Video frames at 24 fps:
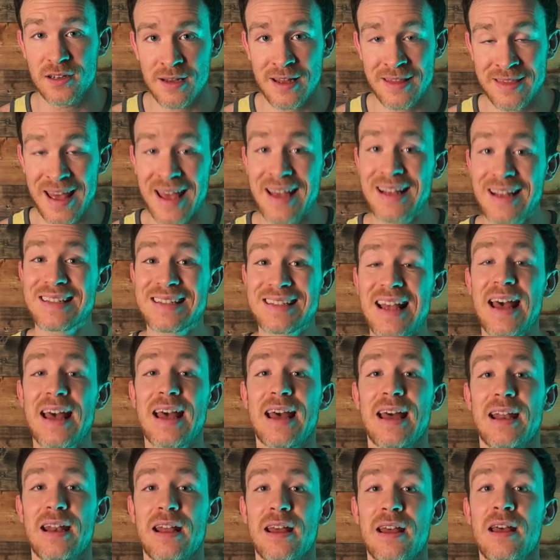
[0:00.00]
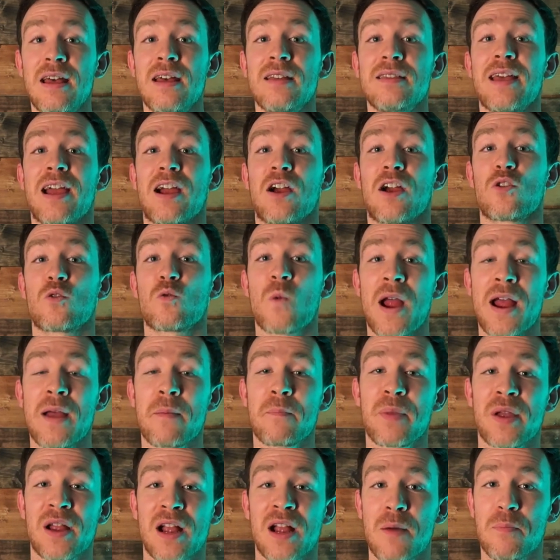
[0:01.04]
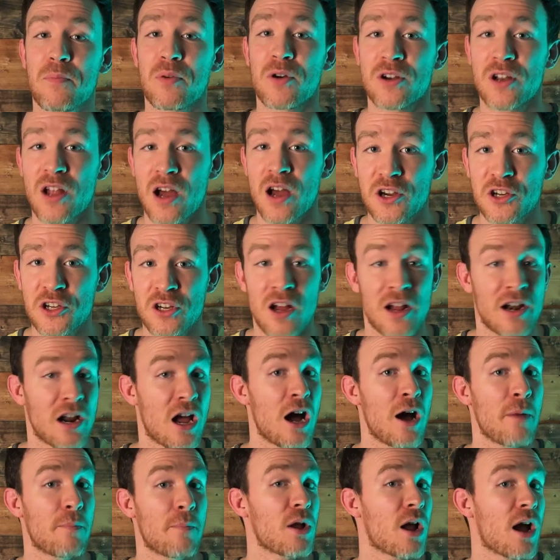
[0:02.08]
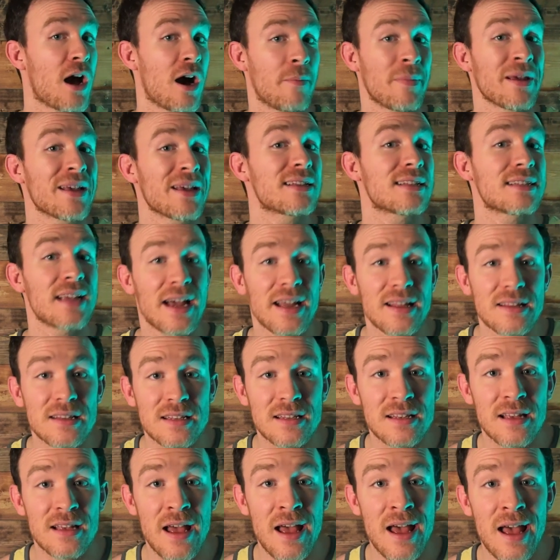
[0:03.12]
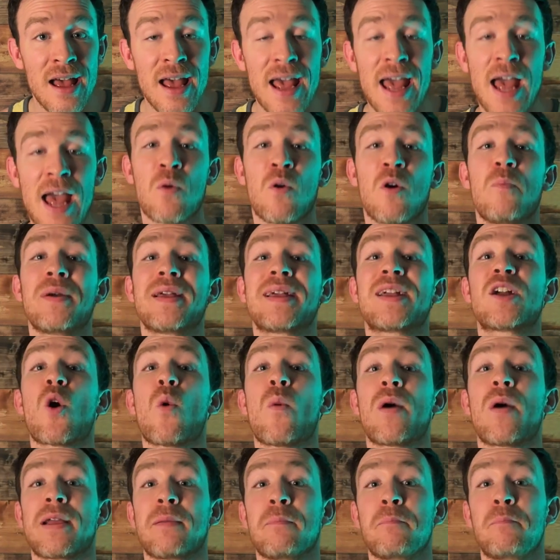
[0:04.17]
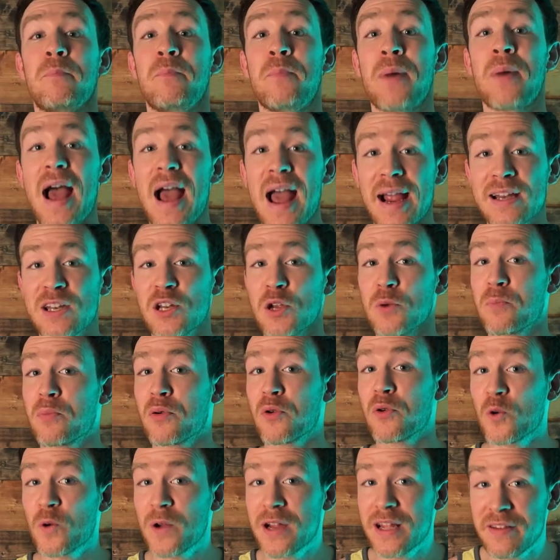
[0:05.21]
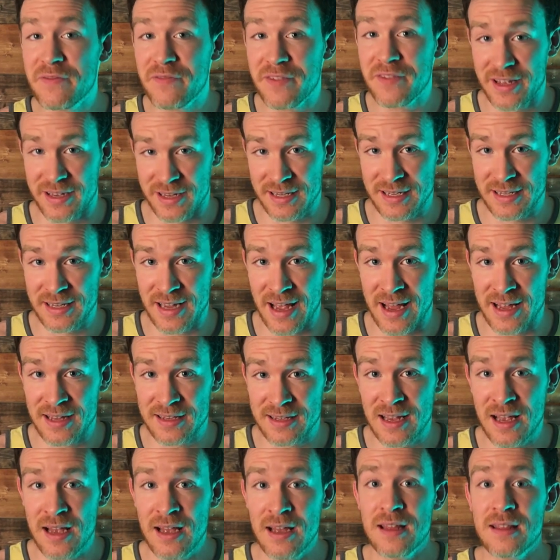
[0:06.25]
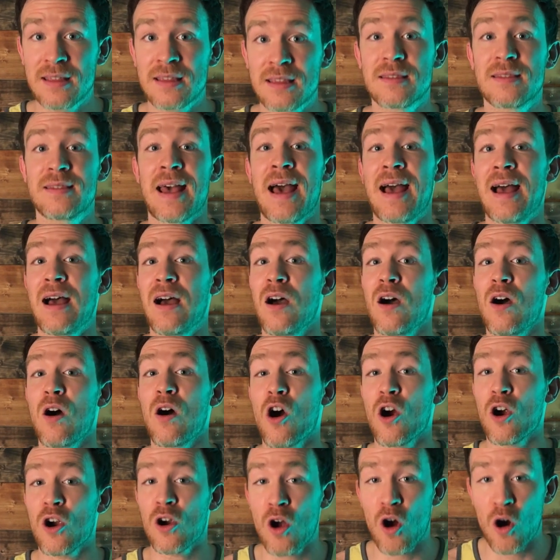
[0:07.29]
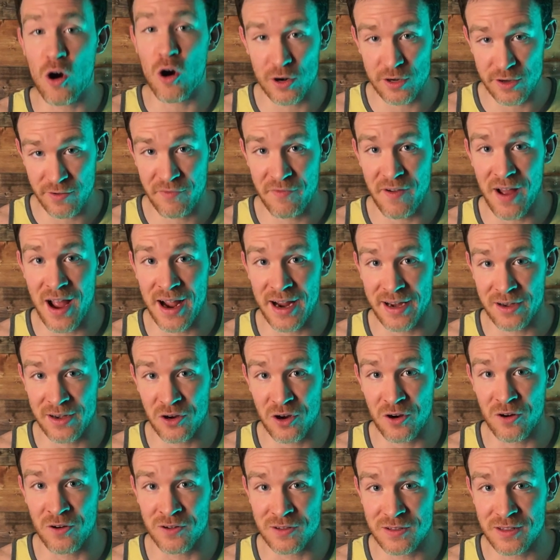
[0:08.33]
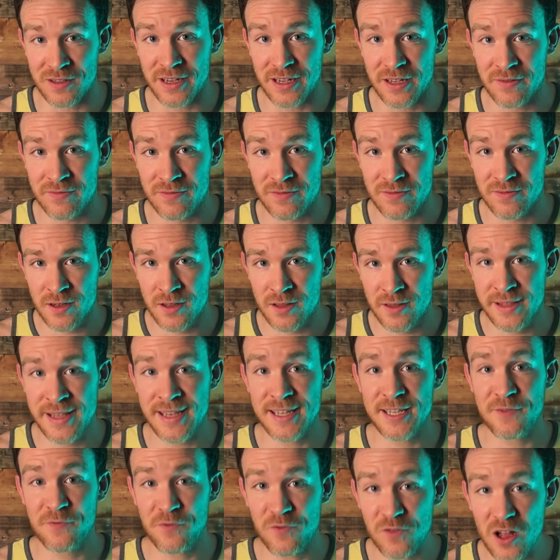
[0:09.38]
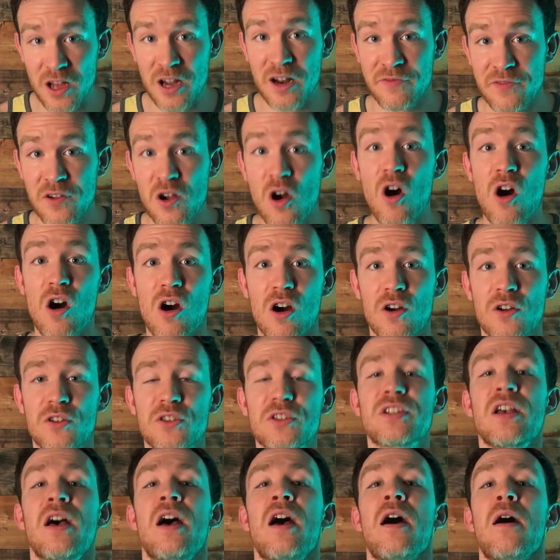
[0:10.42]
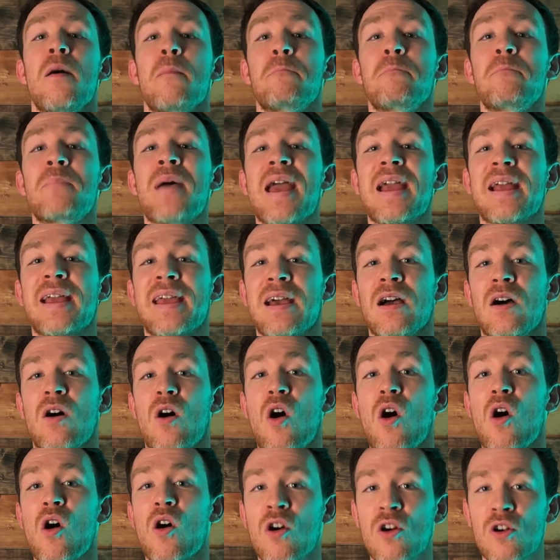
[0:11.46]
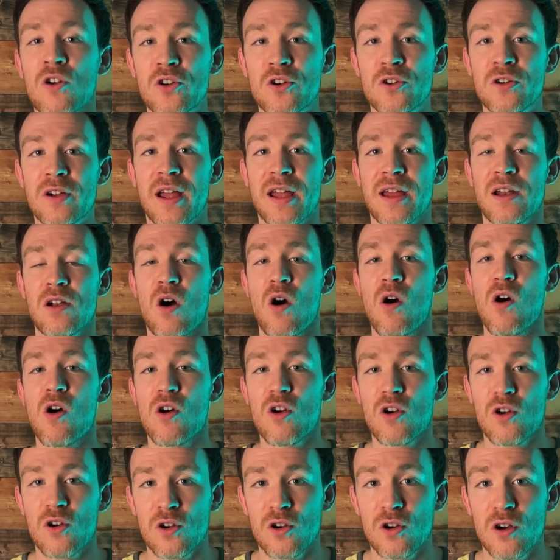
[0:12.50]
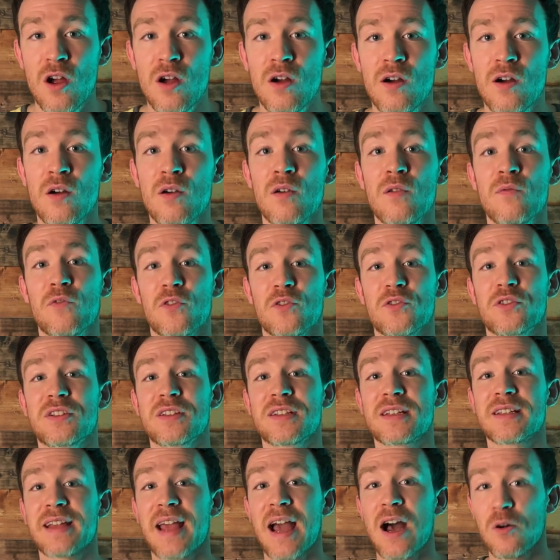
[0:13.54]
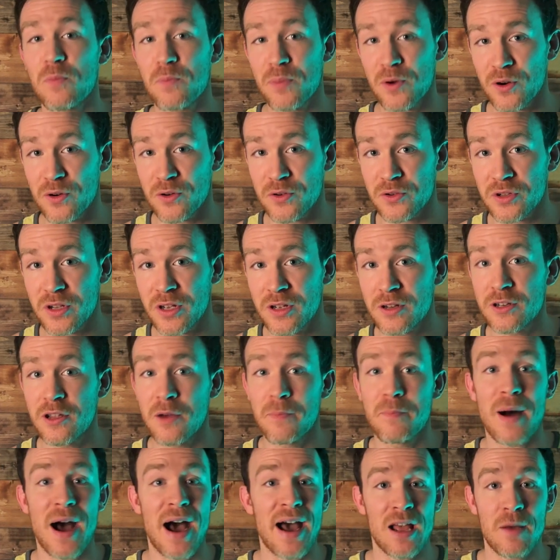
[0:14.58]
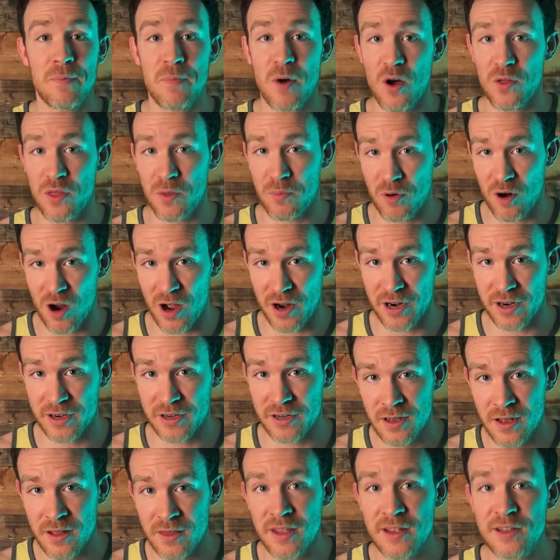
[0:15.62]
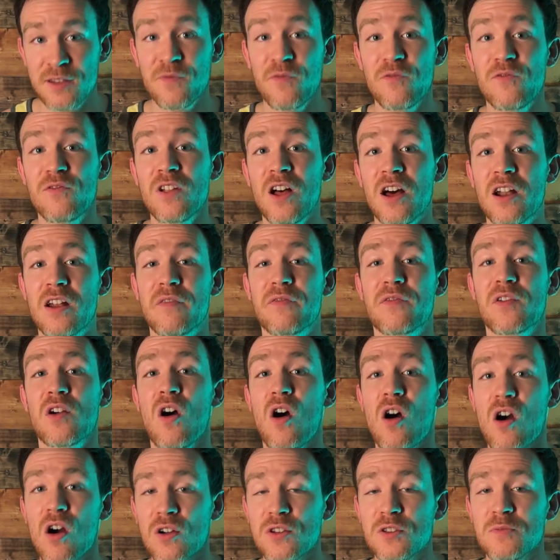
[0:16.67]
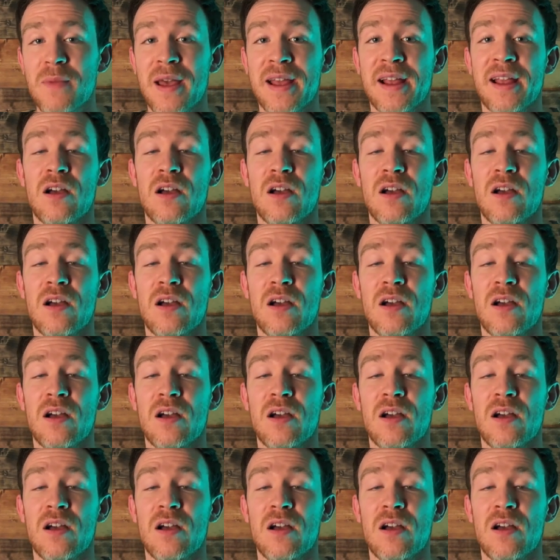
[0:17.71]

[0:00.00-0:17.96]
They said they are ramping up production on upcoming sets and will be going back to previous sets that are hard to find currently. This flood of cards make it harder and harder for scalpers to buy up all the product. This flood of cards make